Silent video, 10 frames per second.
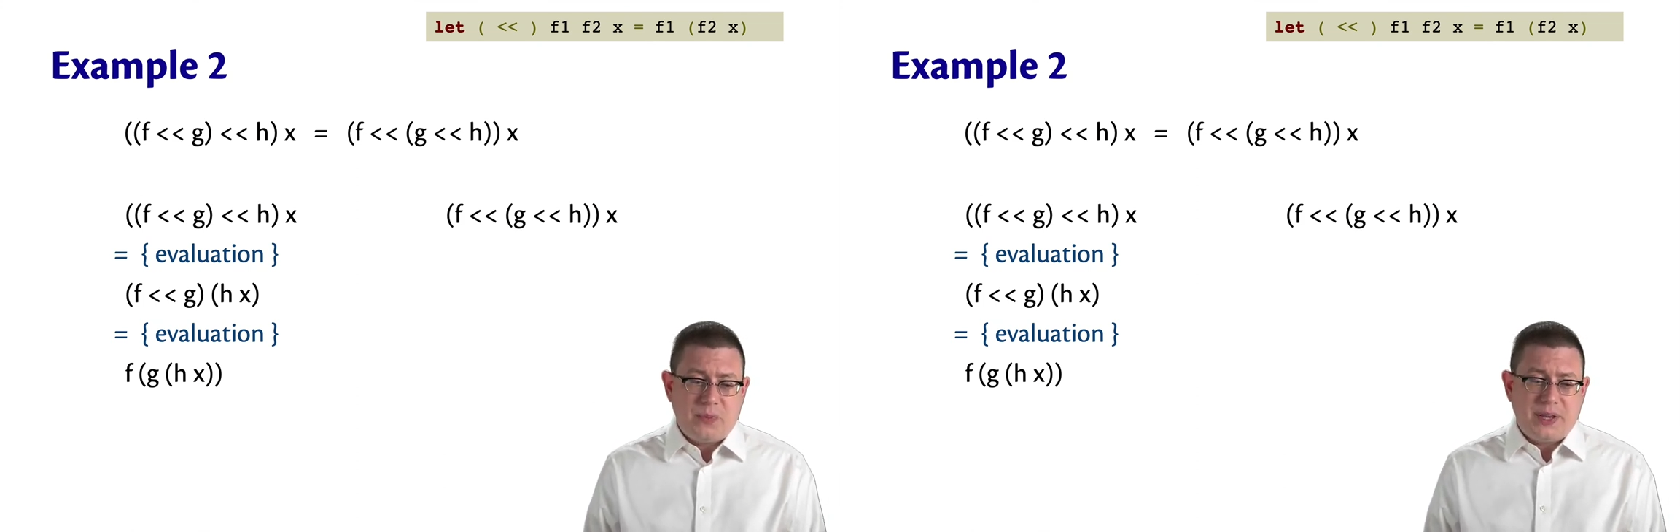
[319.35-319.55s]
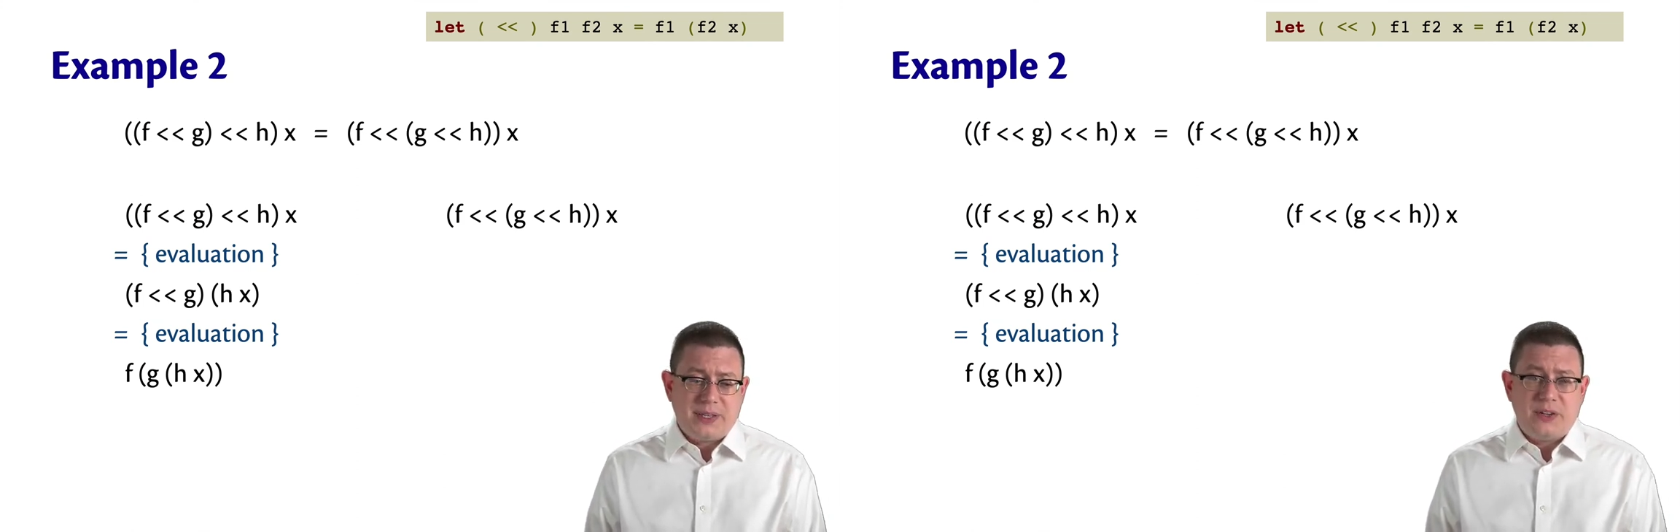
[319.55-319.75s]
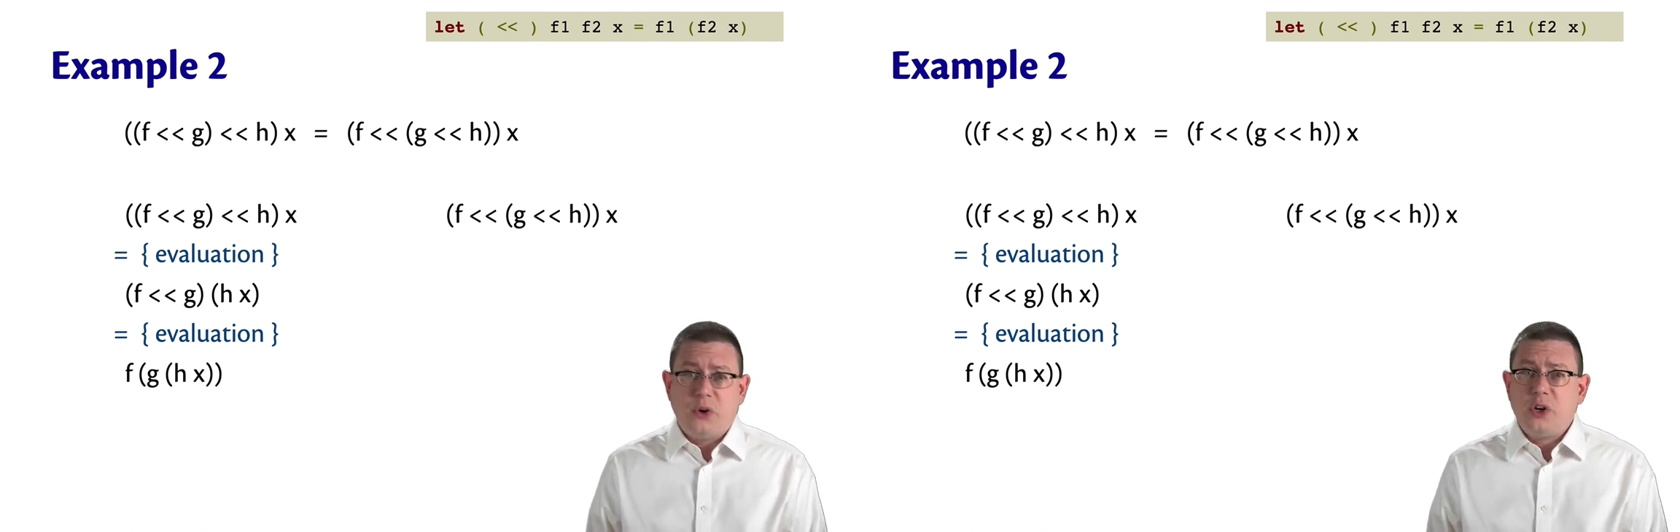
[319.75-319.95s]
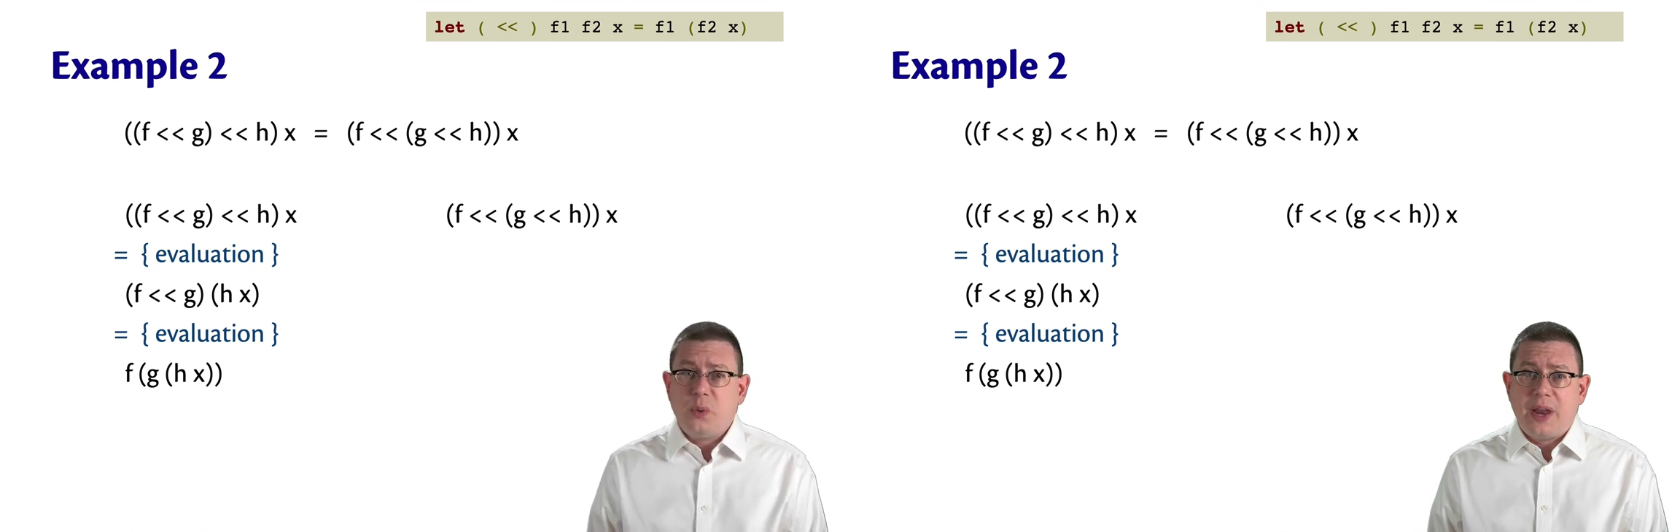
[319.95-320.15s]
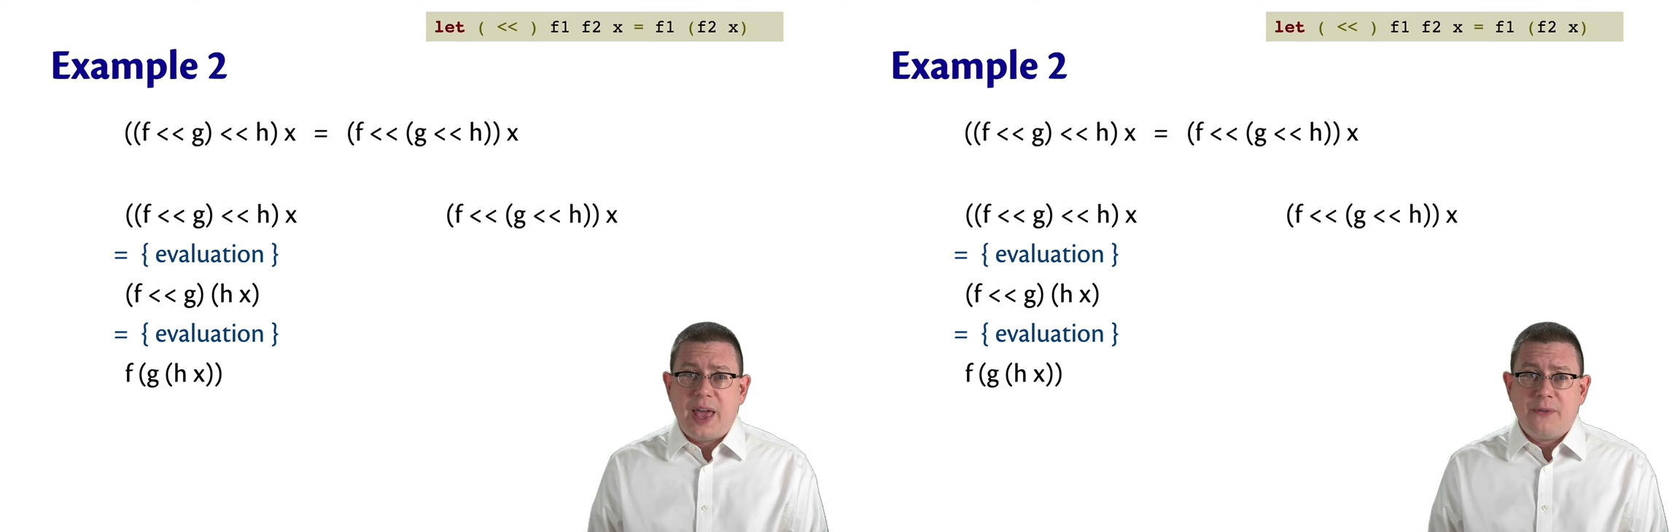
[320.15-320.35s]
because I don't know
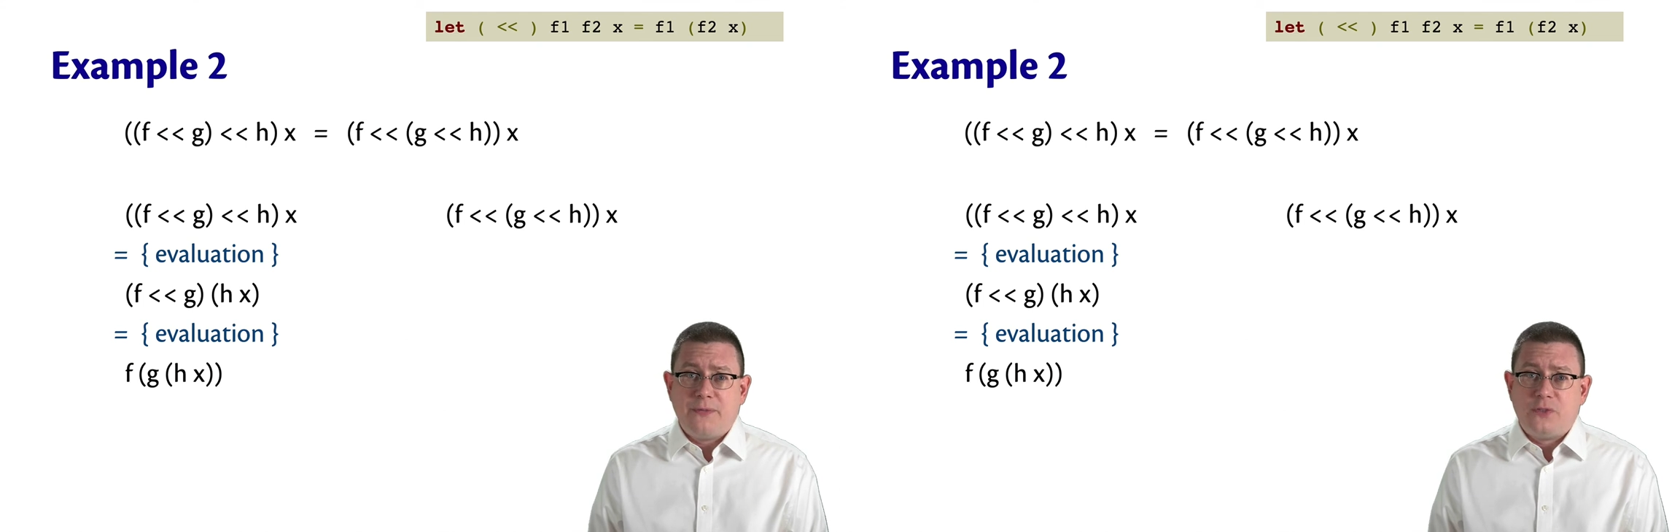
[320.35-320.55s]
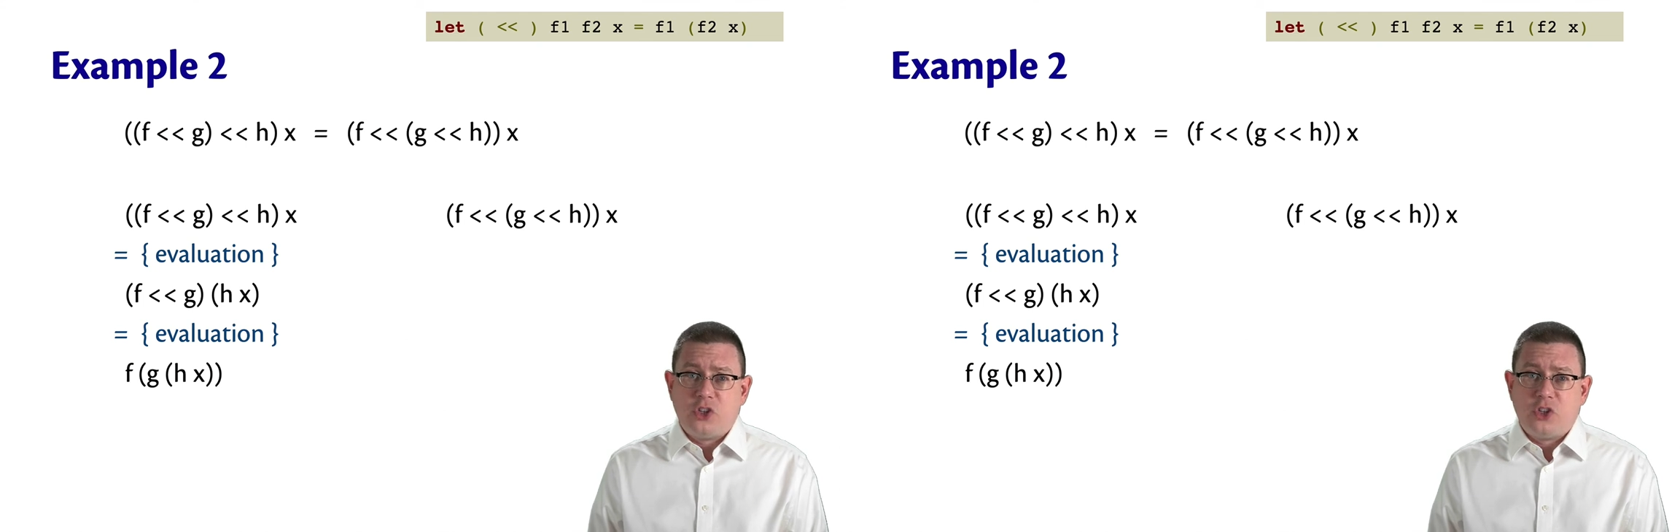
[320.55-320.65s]
what F,